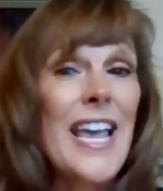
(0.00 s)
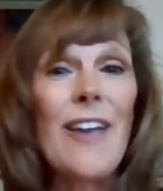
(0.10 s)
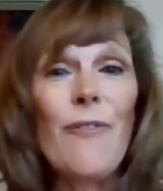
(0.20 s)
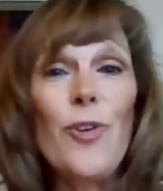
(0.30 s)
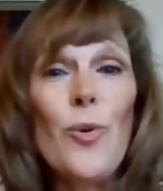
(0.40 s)

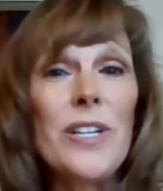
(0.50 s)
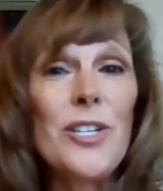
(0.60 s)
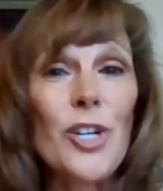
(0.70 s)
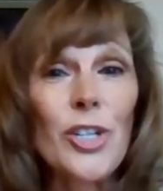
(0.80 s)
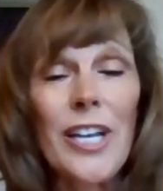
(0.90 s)
if you want to
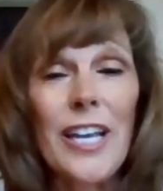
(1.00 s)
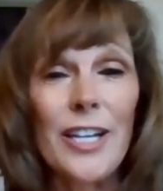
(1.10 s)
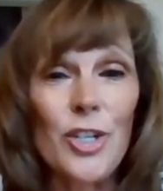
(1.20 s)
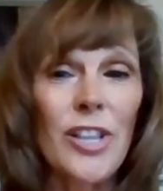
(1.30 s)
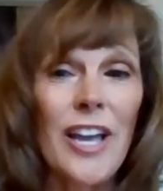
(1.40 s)
start looking
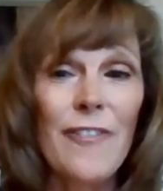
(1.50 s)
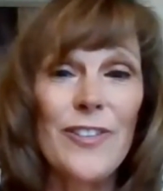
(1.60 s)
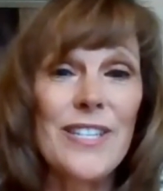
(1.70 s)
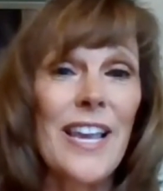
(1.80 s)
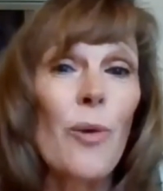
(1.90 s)
at your life
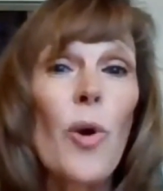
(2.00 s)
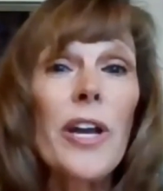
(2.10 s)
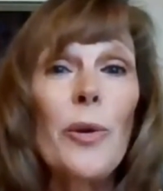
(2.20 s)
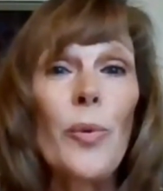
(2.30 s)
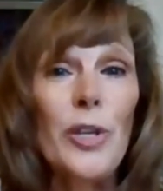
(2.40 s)
and saying,
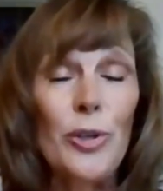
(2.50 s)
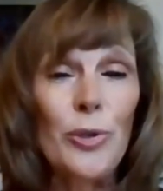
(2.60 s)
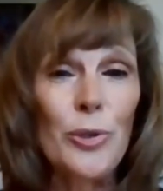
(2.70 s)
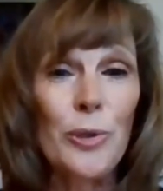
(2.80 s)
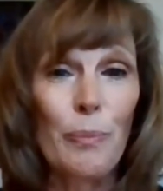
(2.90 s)
what can we
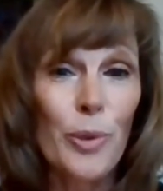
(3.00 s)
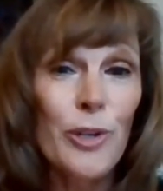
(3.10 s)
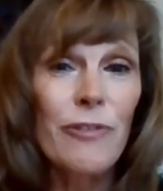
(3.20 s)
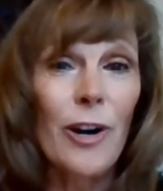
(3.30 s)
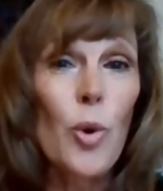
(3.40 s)
do to
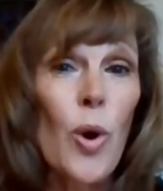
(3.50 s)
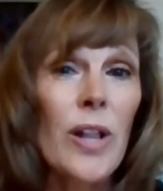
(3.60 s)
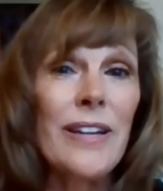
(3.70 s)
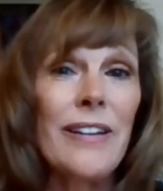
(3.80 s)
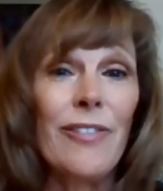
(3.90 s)
improve our
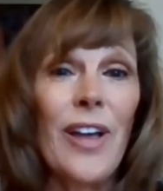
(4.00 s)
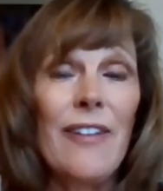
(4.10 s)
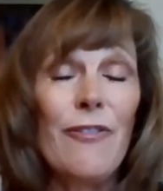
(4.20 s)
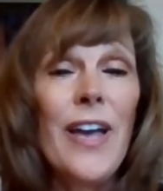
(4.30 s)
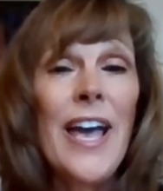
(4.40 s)
quality of
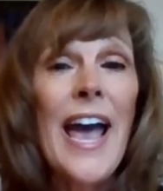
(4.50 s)
life?